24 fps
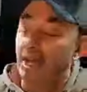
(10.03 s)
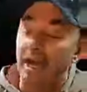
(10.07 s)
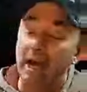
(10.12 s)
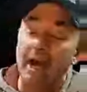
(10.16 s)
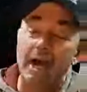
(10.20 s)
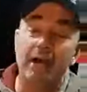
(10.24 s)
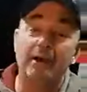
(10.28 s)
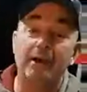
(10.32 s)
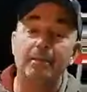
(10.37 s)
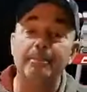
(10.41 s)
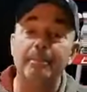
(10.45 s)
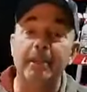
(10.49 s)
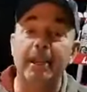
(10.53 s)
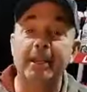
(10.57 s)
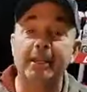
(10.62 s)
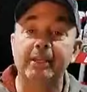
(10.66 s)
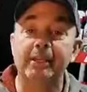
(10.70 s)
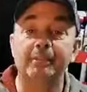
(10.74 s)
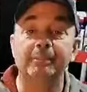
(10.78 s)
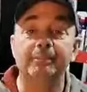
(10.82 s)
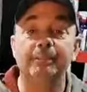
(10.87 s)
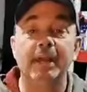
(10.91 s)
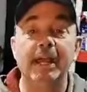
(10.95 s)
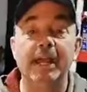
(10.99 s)
how to make
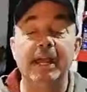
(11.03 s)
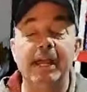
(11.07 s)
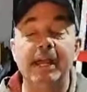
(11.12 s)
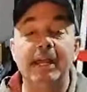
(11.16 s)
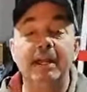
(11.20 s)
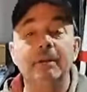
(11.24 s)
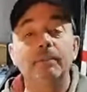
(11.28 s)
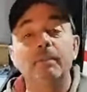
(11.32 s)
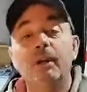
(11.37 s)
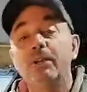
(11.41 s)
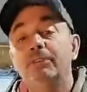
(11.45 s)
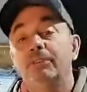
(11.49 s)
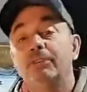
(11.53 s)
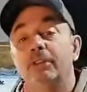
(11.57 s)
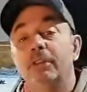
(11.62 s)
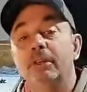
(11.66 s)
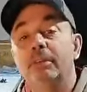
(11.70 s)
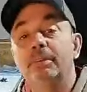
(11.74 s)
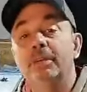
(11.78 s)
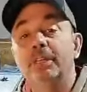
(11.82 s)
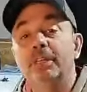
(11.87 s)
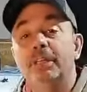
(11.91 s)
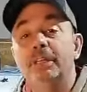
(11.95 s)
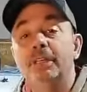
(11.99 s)
them, and I'm also going to
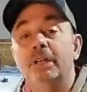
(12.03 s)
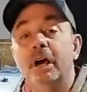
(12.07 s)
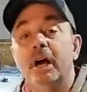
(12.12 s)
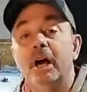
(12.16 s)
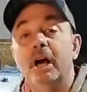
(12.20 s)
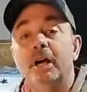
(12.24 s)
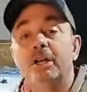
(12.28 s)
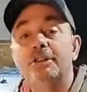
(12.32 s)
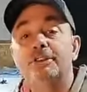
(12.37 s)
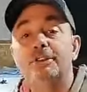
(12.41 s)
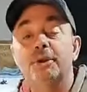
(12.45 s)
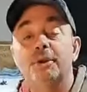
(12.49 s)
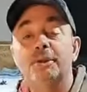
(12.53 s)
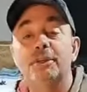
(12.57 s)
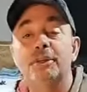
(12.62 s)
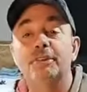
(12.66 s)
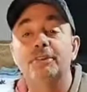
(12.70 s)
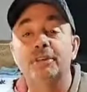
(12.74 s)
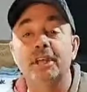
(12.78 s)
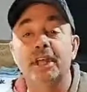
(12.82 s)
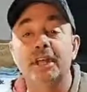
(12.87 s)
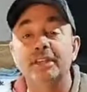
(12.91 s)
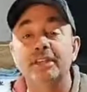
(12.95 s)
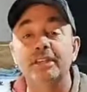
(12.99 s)
be uh, showing you a
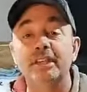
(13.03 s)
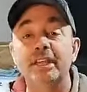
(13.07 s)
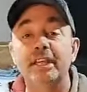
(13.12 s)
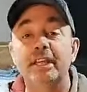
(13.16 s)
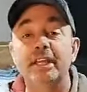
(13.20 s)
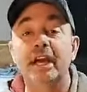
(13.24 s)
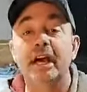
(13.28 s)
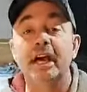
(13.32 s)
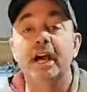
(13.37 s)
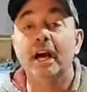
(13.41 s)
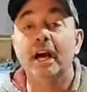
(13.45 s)
technique,